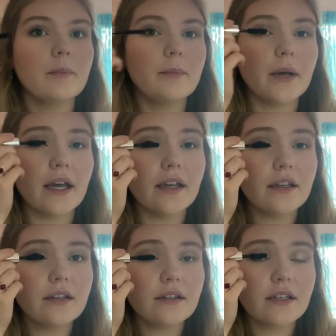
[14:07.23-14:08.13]
but
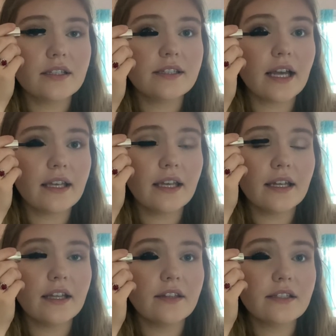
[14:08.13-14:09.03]
the second,
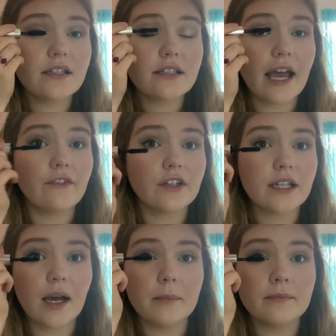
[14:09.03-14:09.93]
and this is every
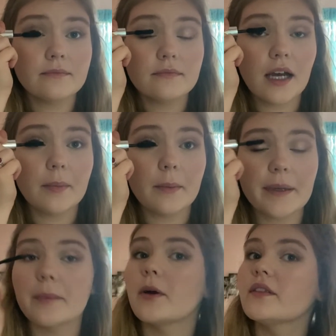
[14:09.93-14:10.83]
time I put makeup on,